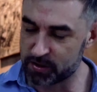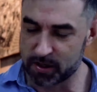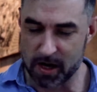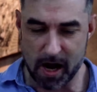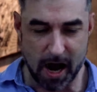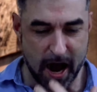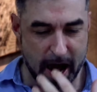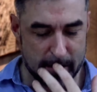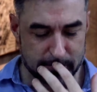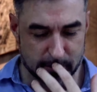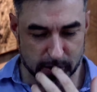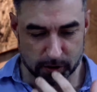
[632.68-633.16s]
They're
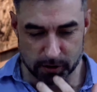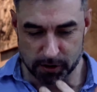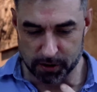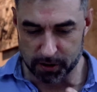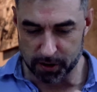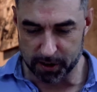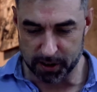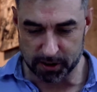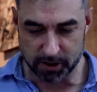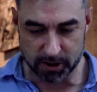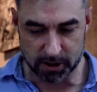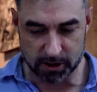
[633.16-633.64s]
absolutely
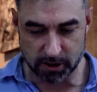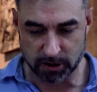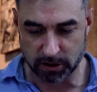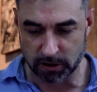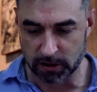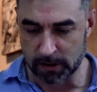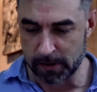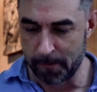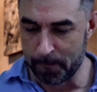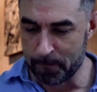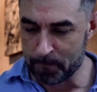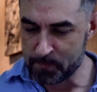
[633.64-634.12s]
delicious.
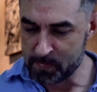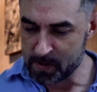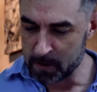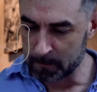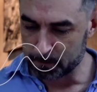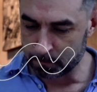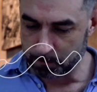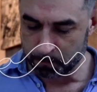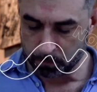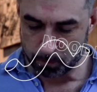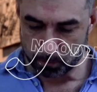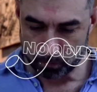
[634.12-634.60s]

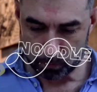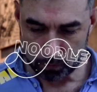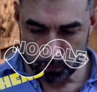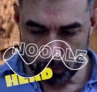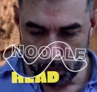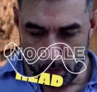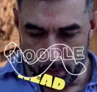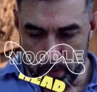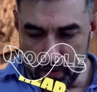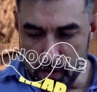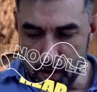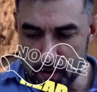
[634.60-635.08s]

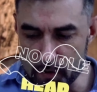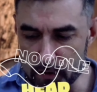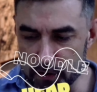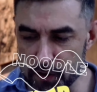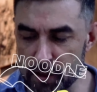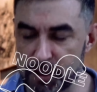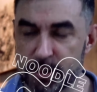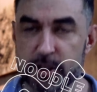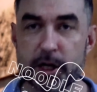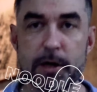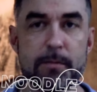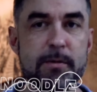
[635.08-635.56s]

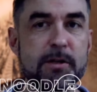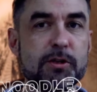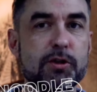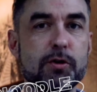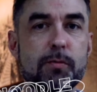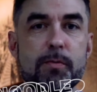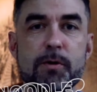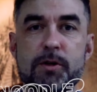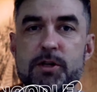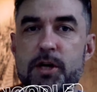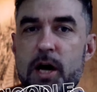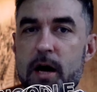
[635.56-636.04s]
This is gonna be
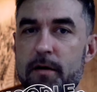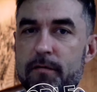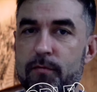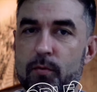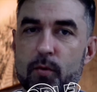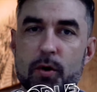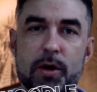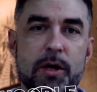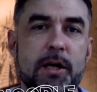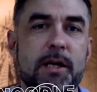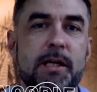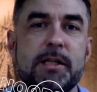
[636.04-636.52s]
super tough.
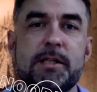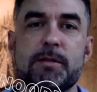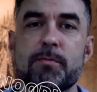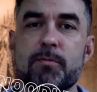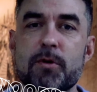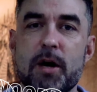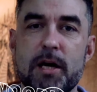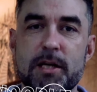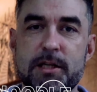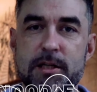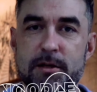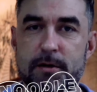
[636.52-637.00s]
We're gonna need some
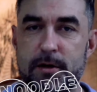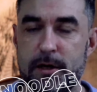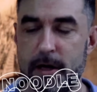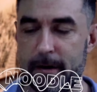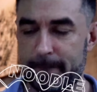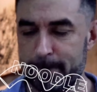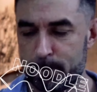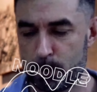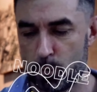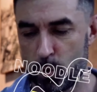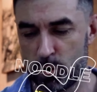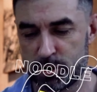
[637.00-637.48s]
criteria,
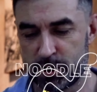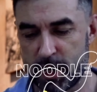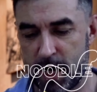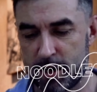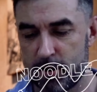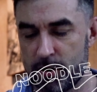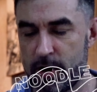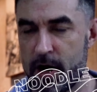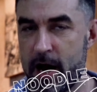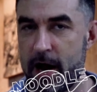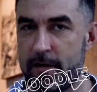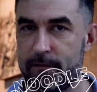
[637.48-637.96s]
which I
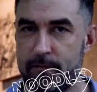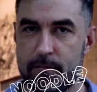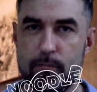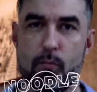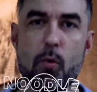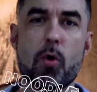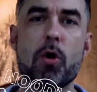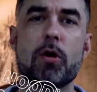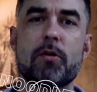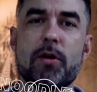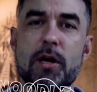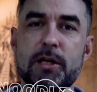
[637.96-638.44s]
don't have.
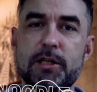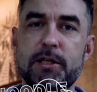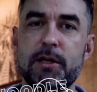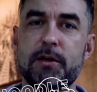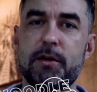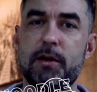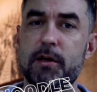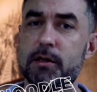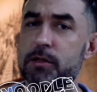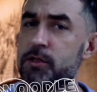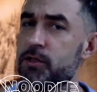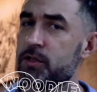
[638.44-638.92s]
More
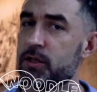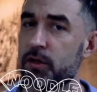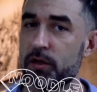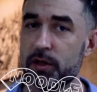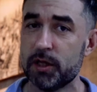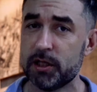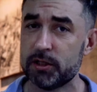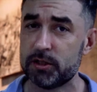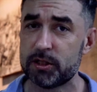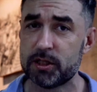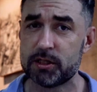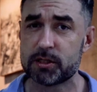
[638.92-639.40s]
criteria than just
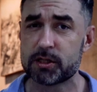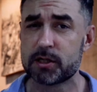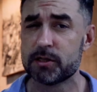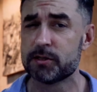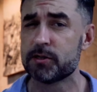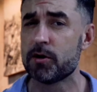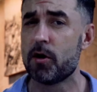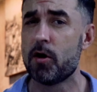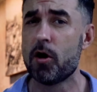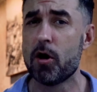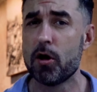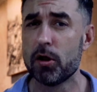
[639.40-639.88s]
delicious,
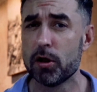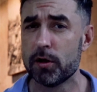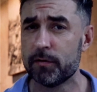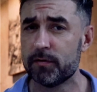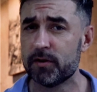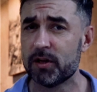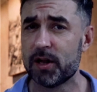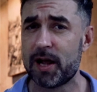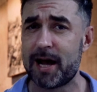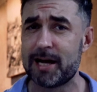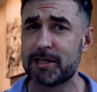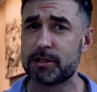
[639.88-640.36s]
because all
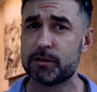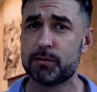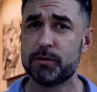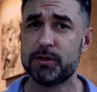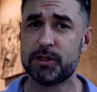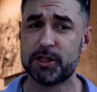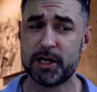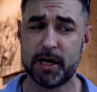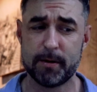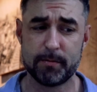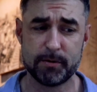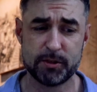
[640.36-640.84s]
of the last three
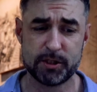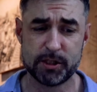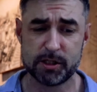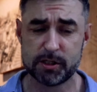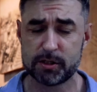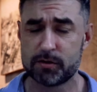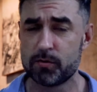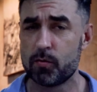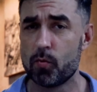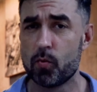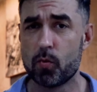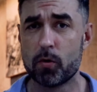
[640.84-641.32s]

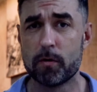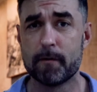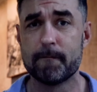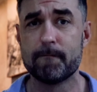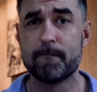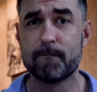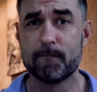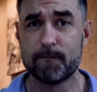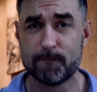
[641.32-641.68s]
sandwiches were